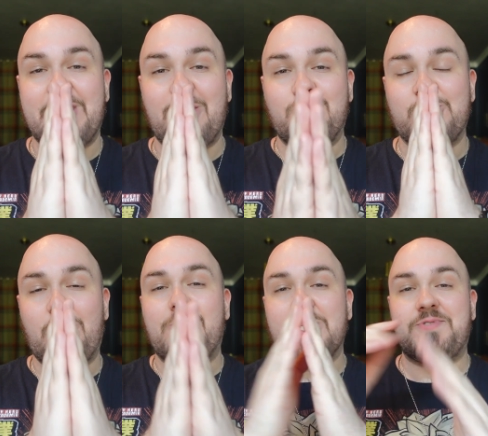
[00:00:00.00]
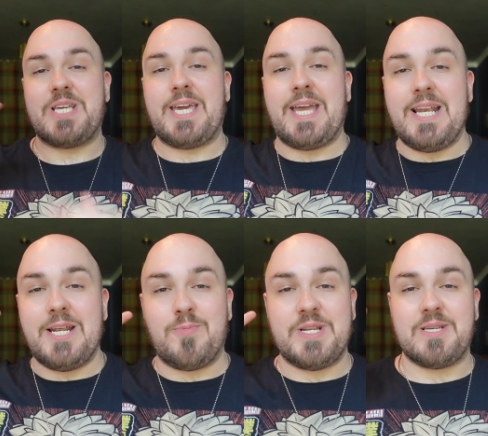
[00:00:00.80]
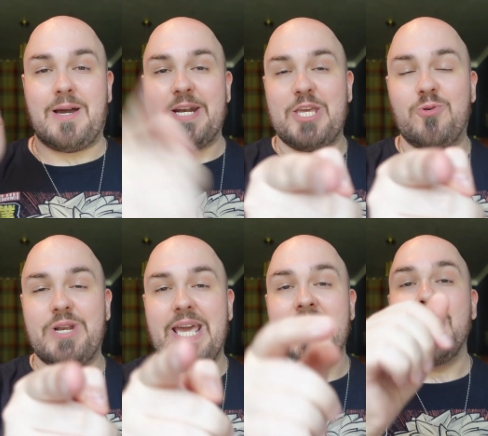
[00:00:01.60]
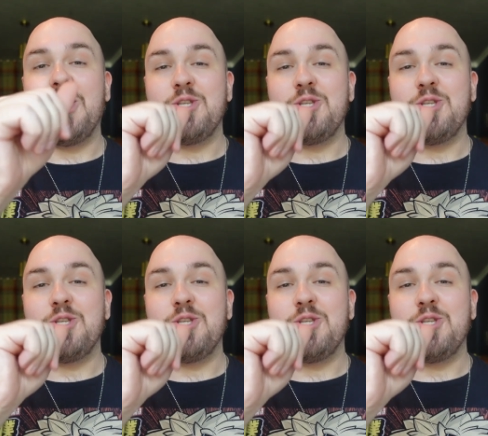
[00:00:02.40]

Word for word: thank you so much for taking a little bit of time out of your day